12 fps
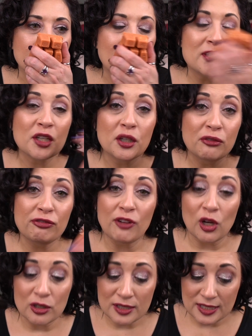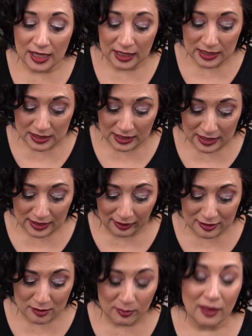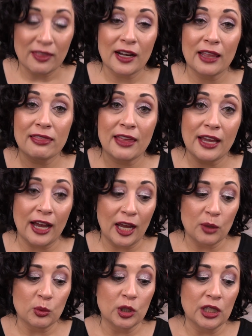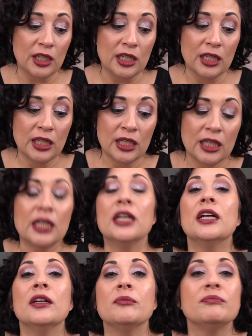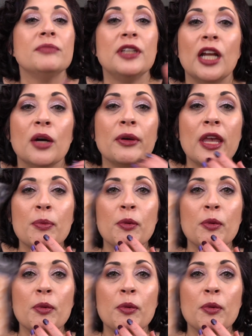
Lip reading: It's a good fall scent. It's not something that I think I would, keep